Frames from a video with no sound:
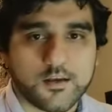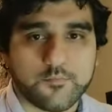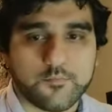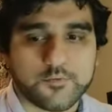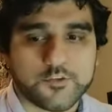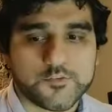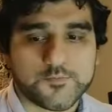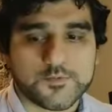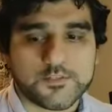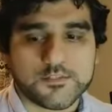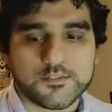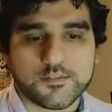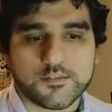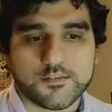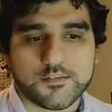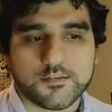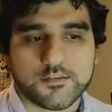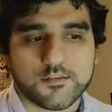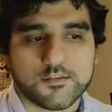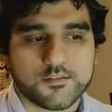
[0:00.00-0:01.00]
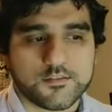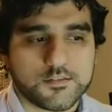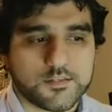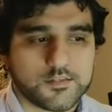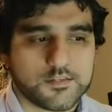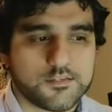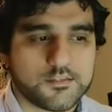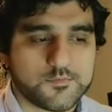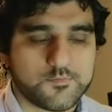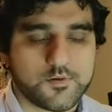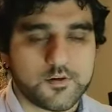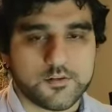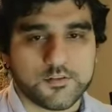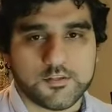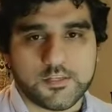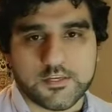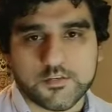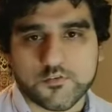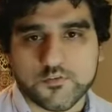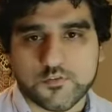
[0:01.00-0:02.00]
which means this
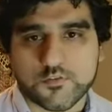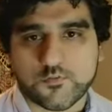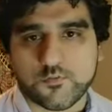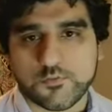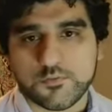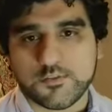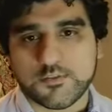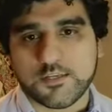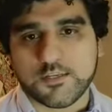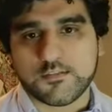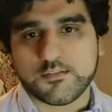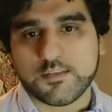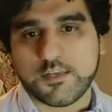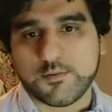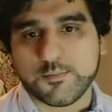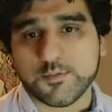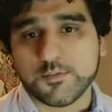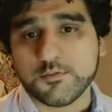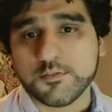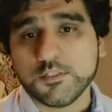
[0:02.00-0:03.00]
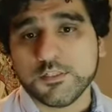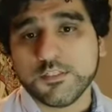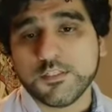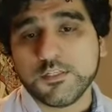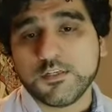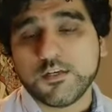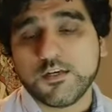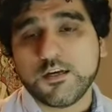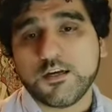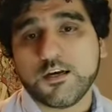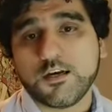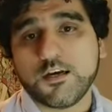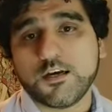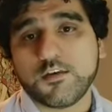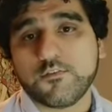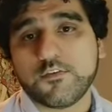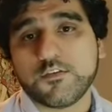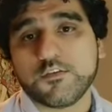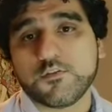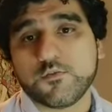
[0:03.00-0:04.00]
polydextrose will stay stable
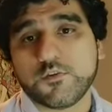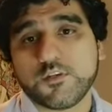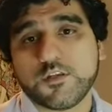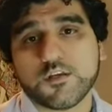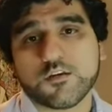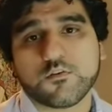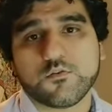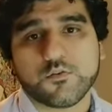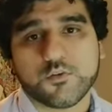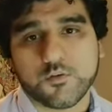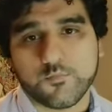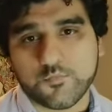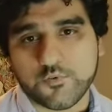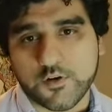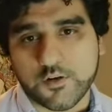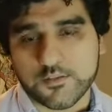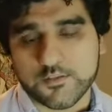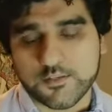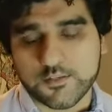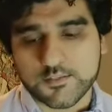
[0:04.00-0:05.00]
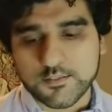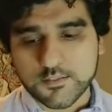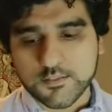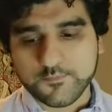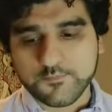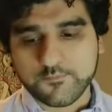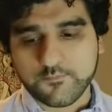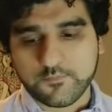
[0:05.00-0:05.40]
even during the cooking process,